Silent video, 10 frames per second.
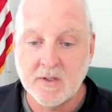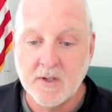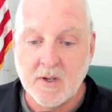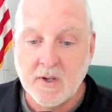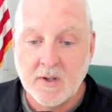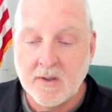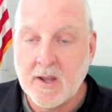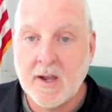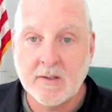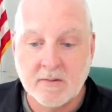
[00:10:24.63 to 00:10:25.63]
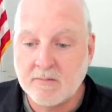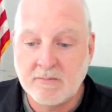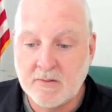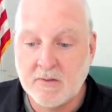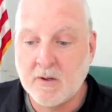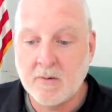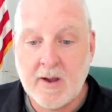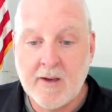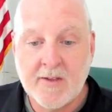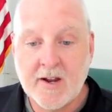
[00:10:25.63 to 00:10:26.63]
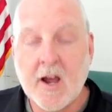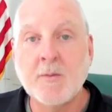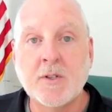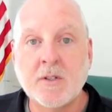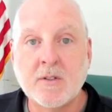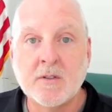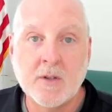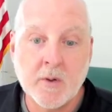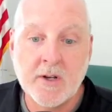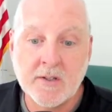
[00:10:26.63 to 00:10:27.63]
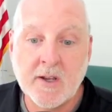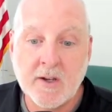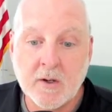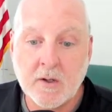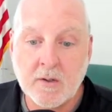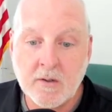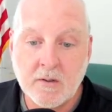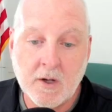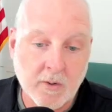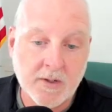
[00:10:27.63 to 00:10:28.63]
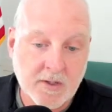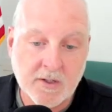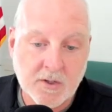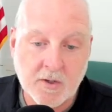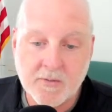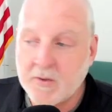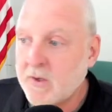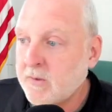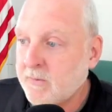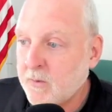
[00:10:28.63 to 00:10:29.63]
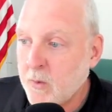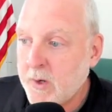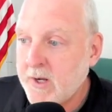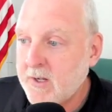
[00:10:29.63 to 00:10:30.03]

that don't have that option. So it is a good, it's good for what it is.